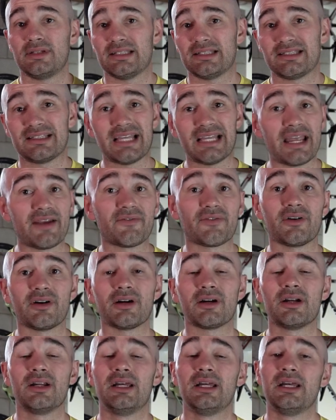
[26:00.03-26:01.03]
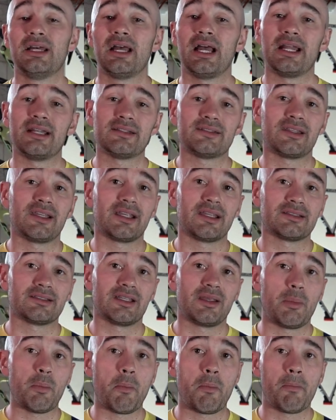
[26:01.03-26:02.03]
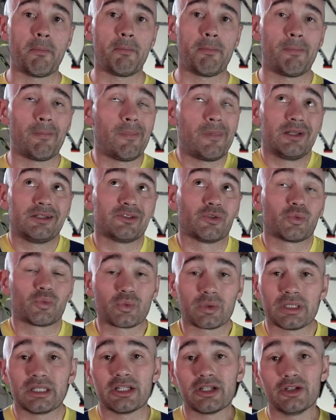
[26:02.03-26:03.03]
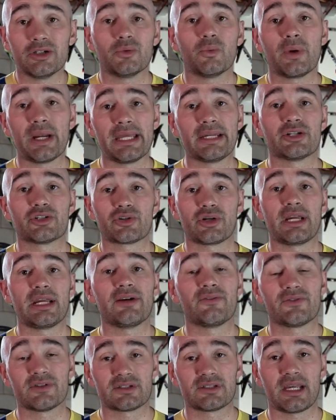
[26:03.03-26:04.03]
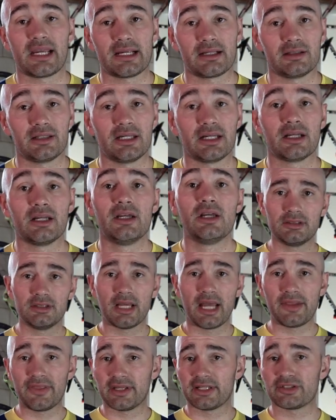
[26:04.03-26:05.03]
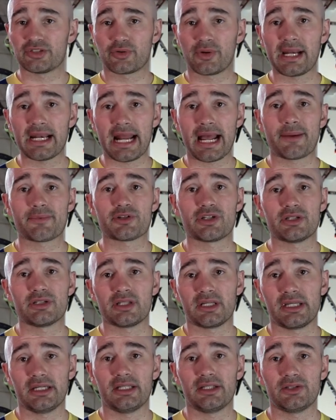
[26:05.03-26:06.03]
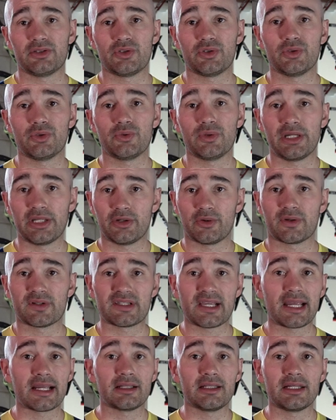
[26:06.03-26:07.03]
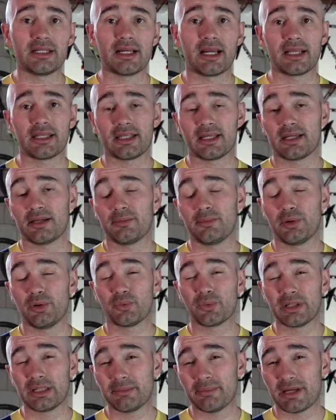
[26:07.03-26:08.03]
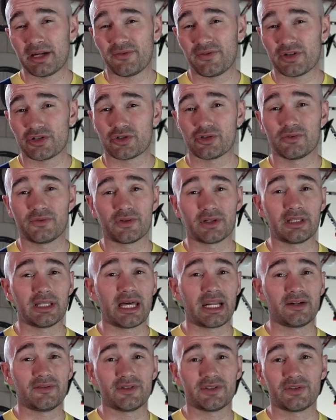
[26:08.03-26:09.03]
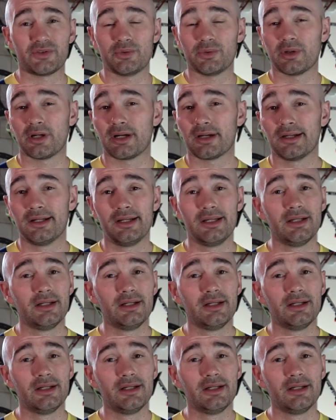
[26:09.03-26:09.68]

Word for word: it's safer. I just think it's a, it's a really good way to train for cycling. I think it's a great option to get into indoor cycling. I think it'd be really beneficial for a lot of us who are,